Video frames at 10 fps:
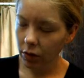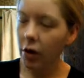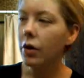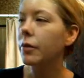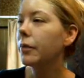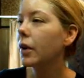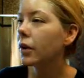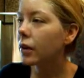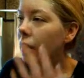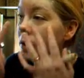No,
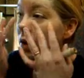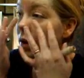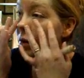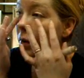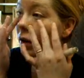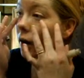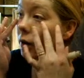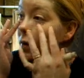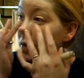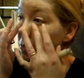they're not talking about
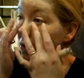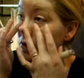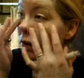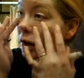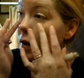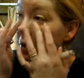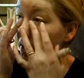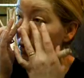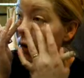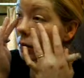Cairo anymore. They're talking
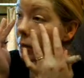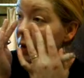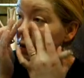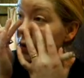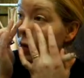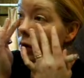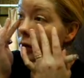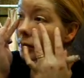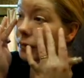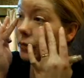about the big
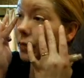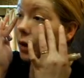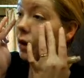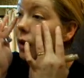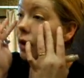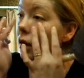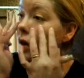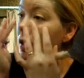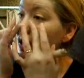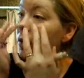storm.
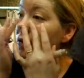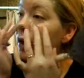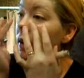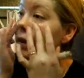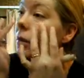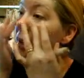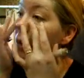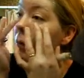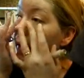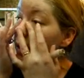They're talking
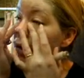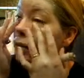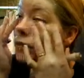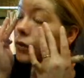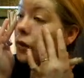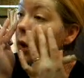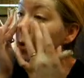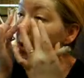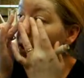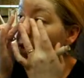about record
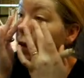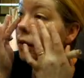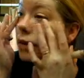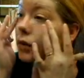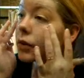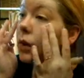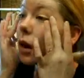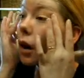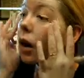snowballs.